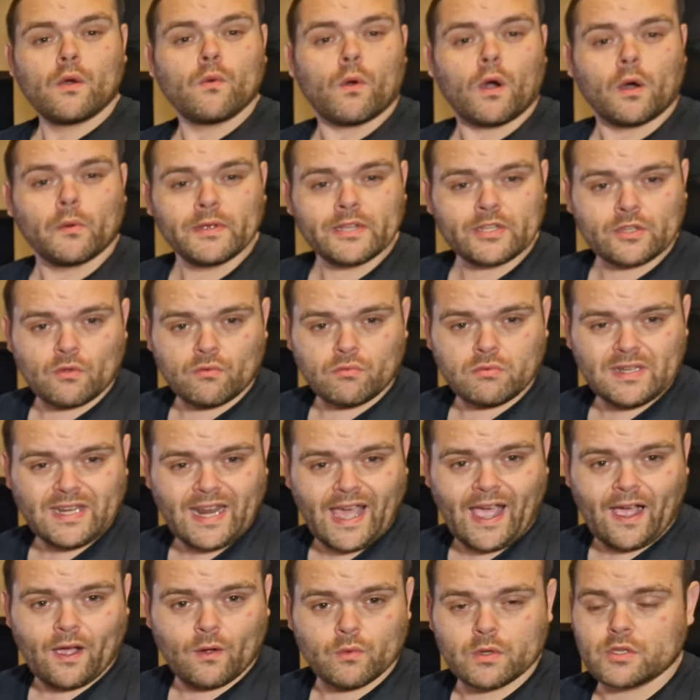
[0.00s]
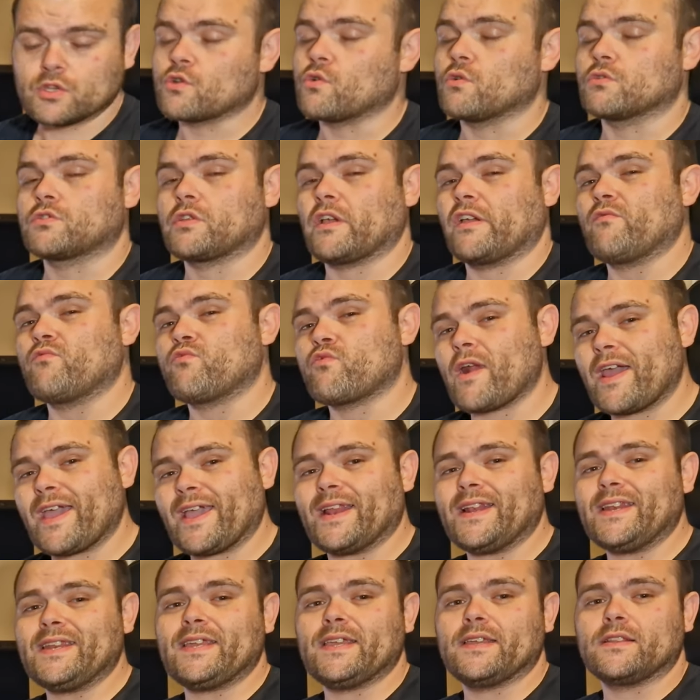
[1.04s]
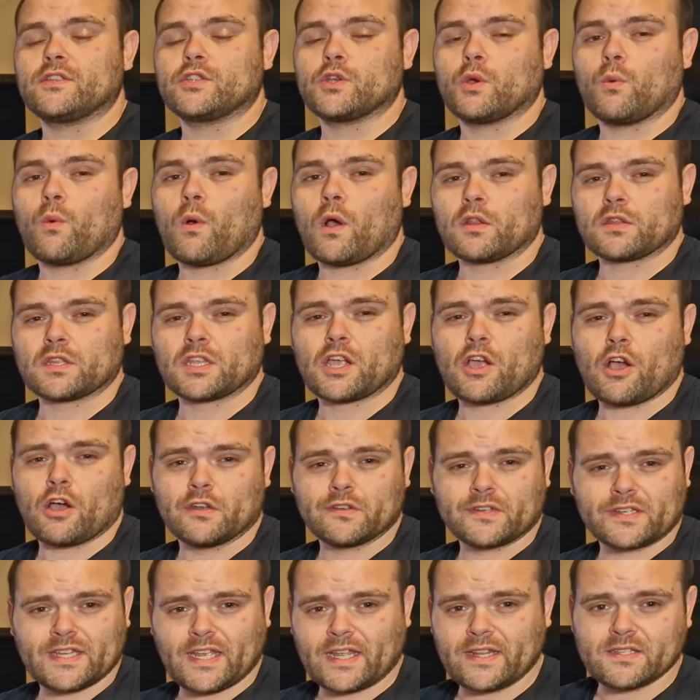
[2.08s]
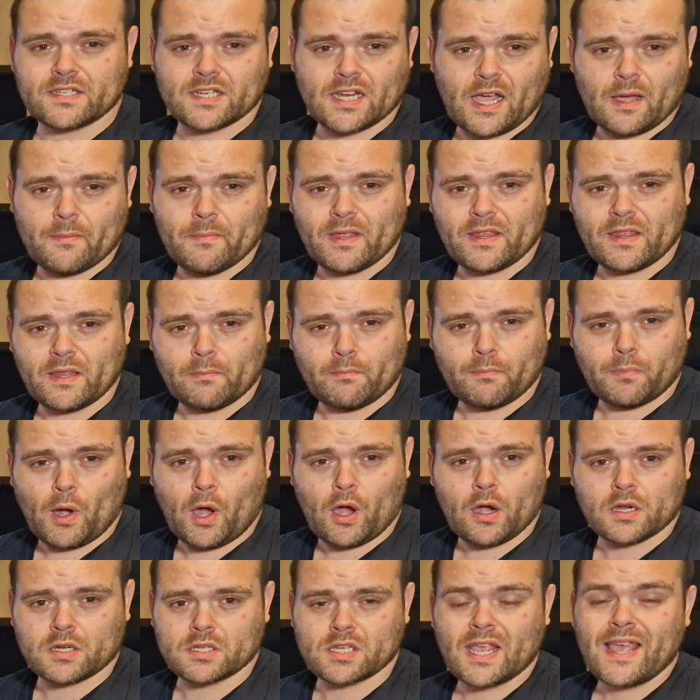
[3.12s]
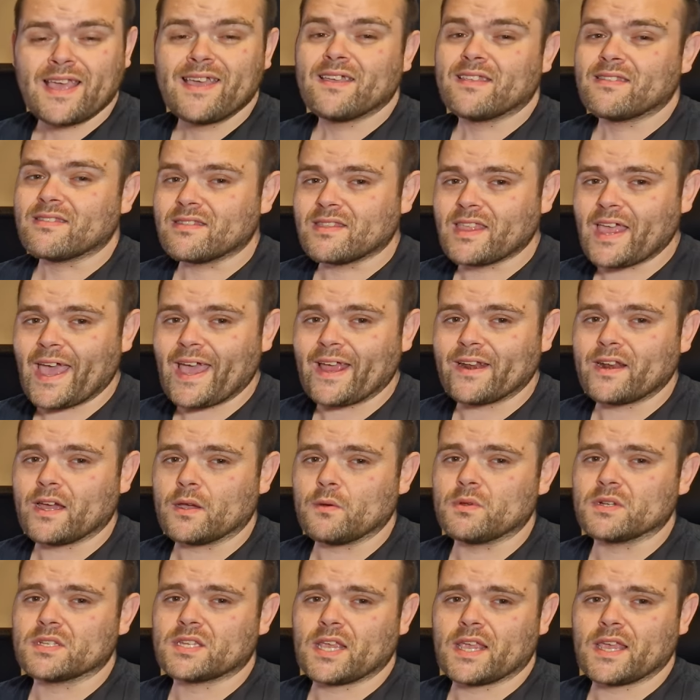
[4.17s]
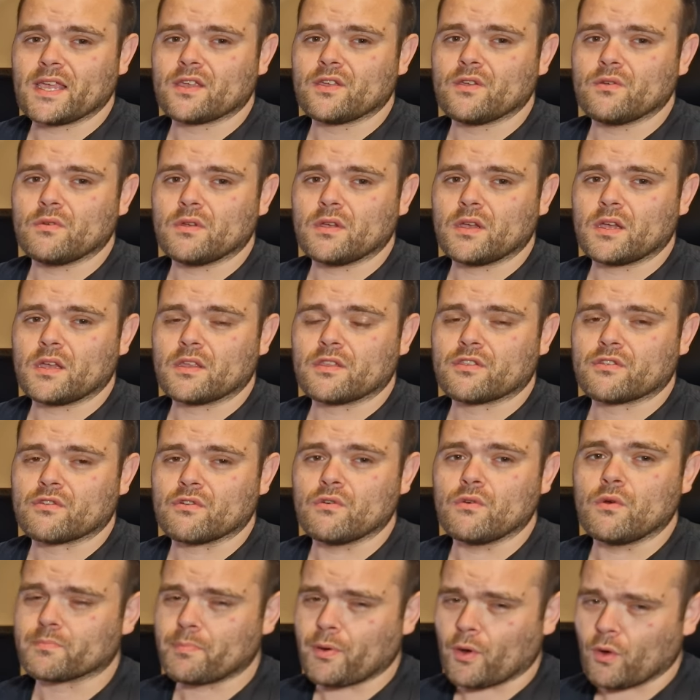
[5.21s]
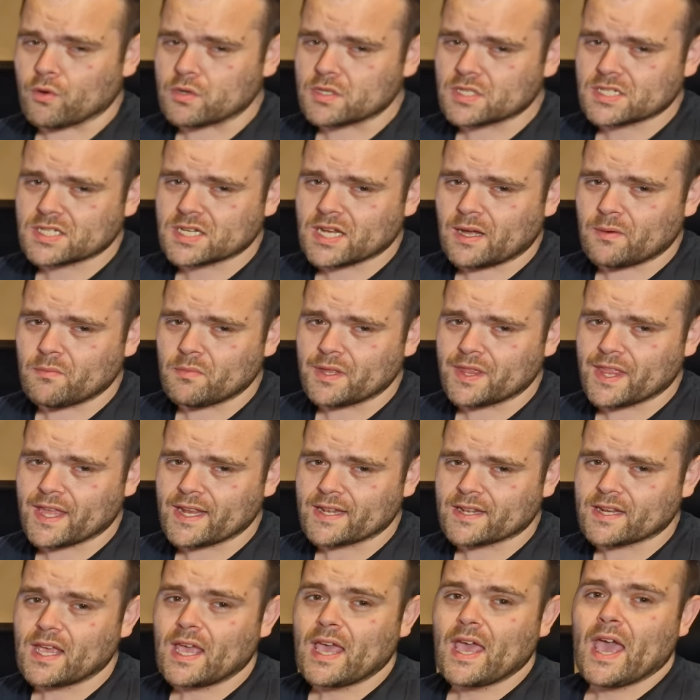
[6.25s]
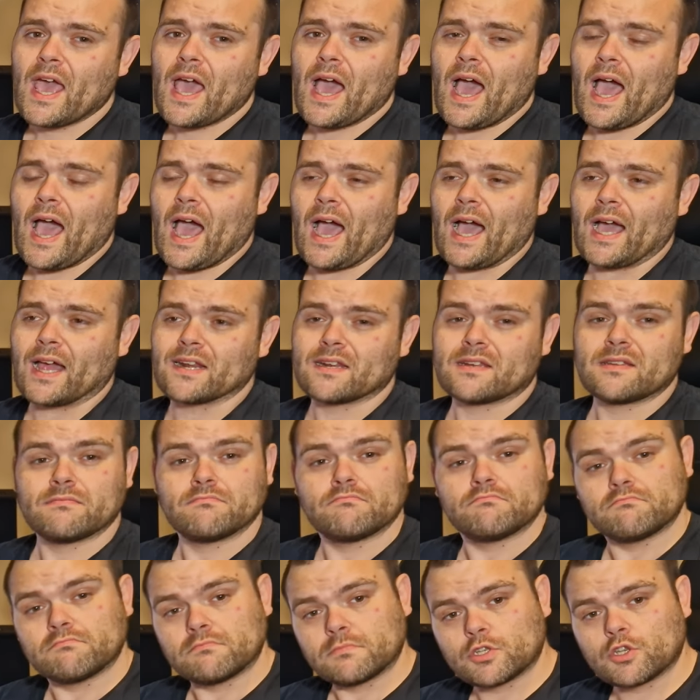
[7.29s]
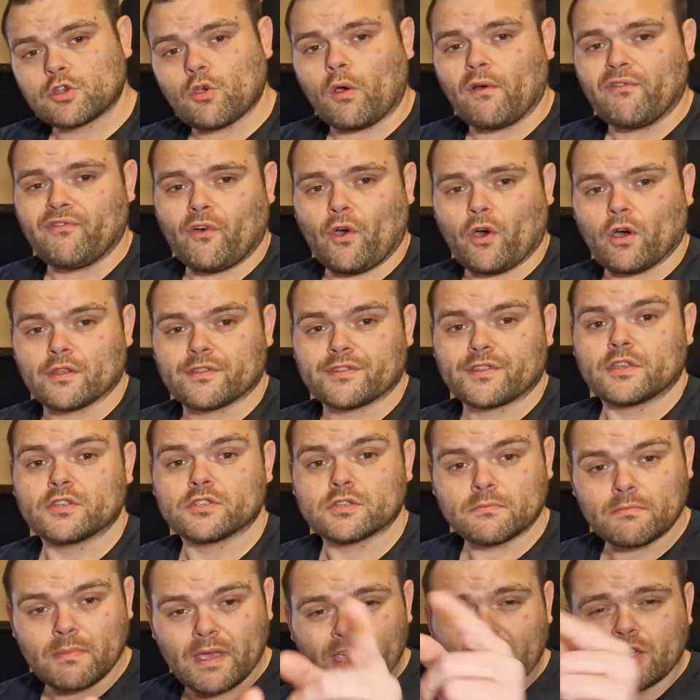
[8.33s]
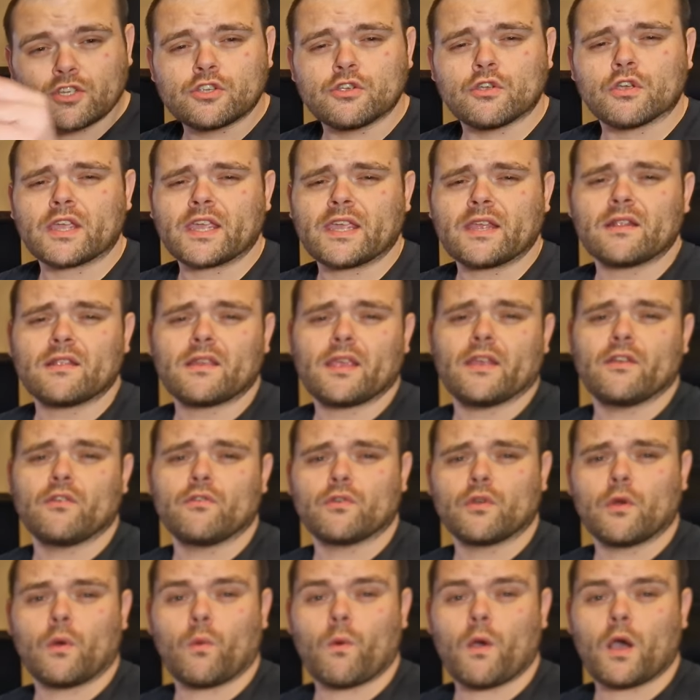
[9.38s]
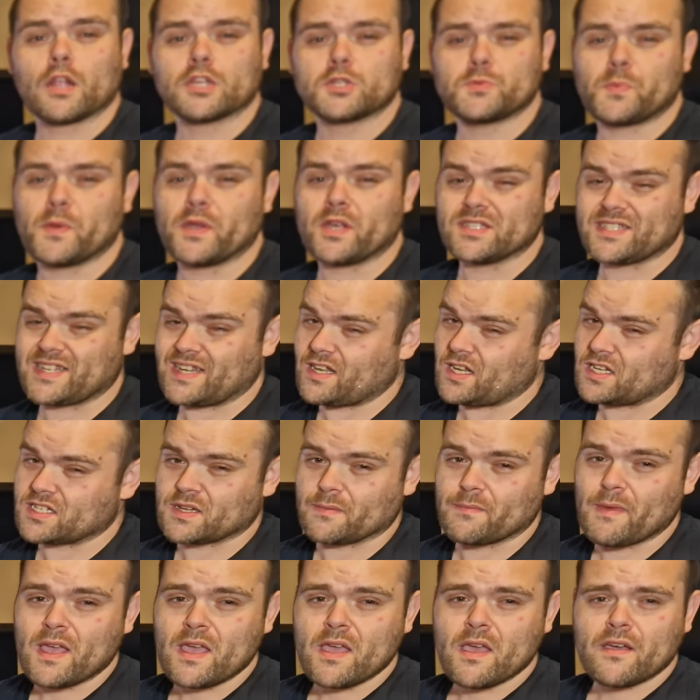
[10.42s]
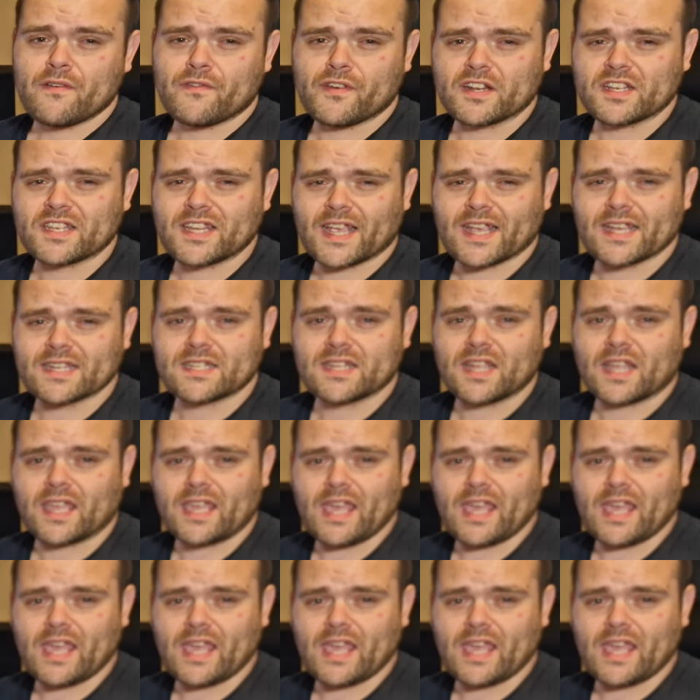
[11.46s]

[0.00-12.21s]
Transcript: what we'll do now is go directly into what the contents come in the box. Then I will take you through ports come with it and so forth. So make sure you continue to watch because I got some fantastic